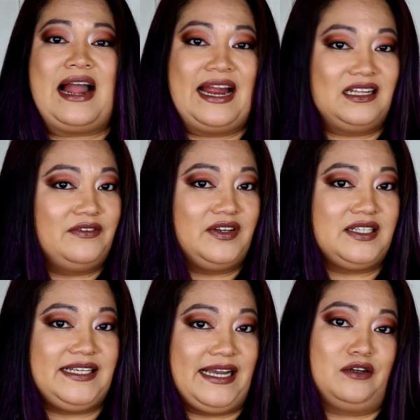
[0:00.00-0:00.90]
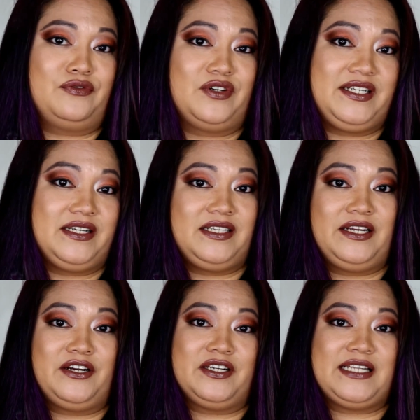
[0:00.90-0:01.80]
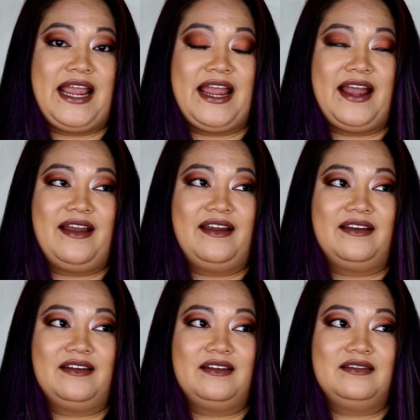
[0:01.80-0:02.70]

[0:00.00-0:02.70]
I lived in Seattle for 6 years, and